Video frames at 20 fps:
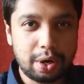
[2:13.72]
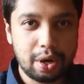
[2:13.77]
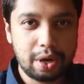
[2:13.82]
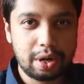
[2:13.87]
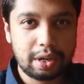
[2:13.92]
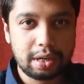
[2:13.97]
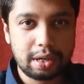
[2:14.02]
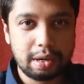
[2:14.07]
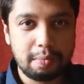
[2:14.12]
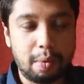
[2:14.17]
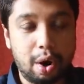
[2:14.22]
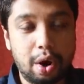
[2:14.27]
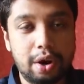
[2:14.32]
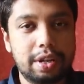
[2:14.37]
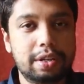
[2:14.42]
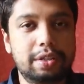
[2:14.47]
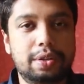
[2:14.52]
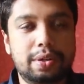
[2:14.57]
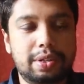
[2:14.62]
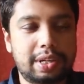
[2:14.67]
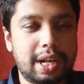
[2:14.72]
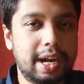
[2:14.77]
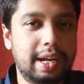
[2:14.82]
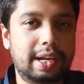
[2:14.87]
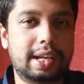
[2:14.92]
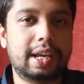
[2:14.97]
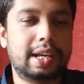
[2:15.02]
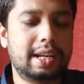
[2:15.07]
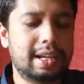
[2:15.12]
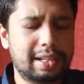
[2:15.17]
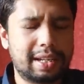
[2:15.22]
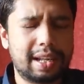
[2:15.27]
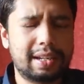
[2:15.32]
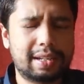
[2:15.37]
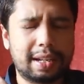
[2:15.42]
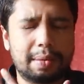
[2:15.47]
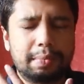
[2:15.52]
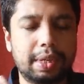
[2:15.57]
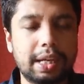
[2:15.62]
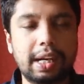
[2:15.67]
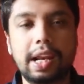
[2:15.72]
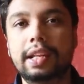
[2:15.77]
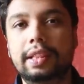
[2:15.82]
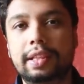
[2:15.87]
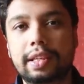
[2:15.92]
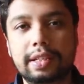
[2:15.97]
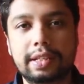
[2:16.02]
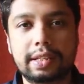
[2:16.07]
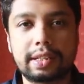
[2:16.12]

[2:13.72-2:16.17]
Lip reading: about modern society, and he says something like